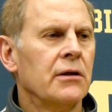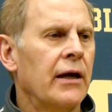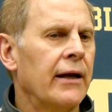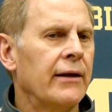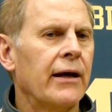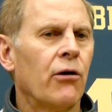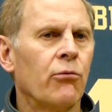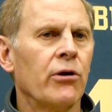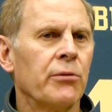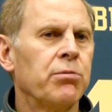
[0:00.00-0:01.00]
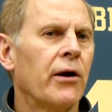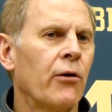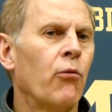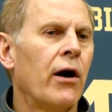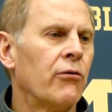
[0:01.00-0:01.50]
and they are really
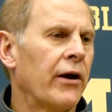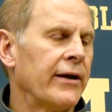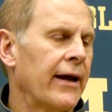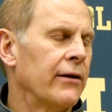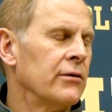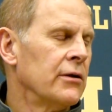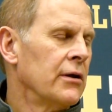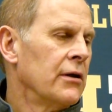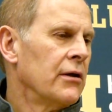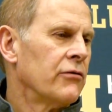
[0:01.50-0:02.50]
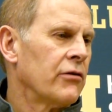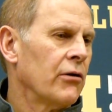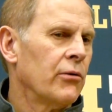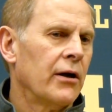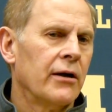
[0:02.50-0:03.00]
playing well right now.
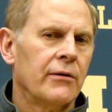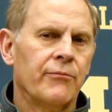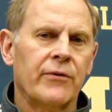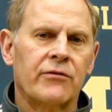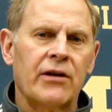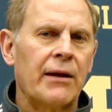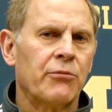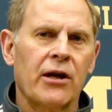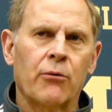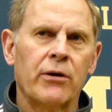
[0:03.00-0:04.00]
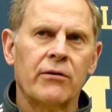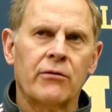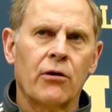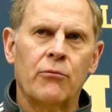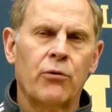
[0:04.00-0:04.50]
So same thing, we
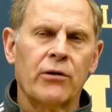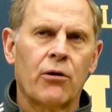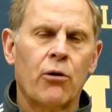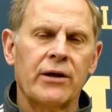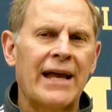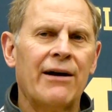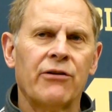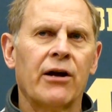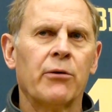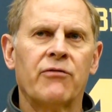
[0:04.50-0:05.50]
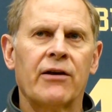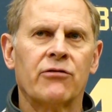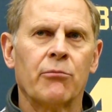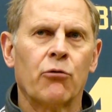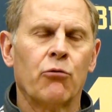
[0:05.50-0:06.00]
going down there, we've had
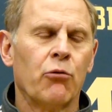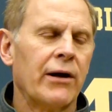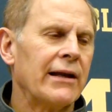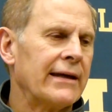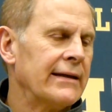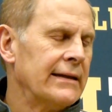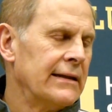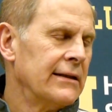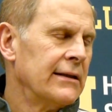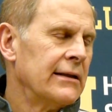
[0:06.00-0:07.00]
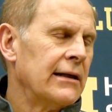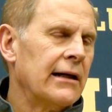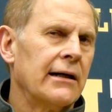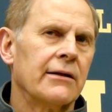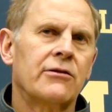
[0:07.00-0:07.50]
some really
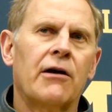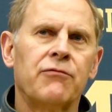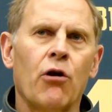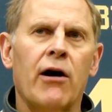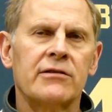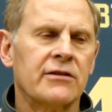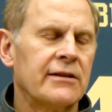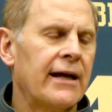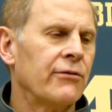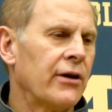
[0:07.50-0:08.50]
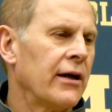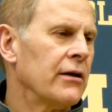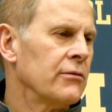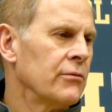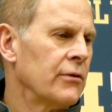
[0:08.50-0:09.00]
tough losses down
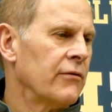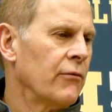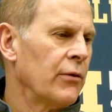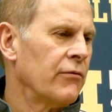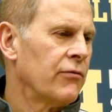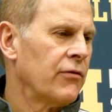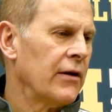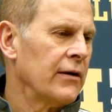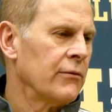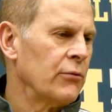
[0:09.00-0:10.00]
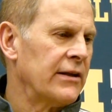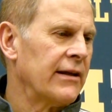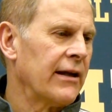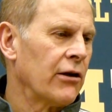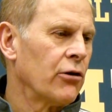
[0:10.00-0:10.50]
there. We
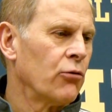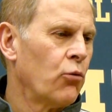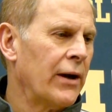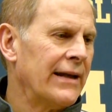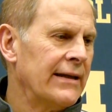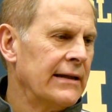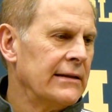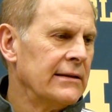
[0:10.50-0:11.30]
did get a good win,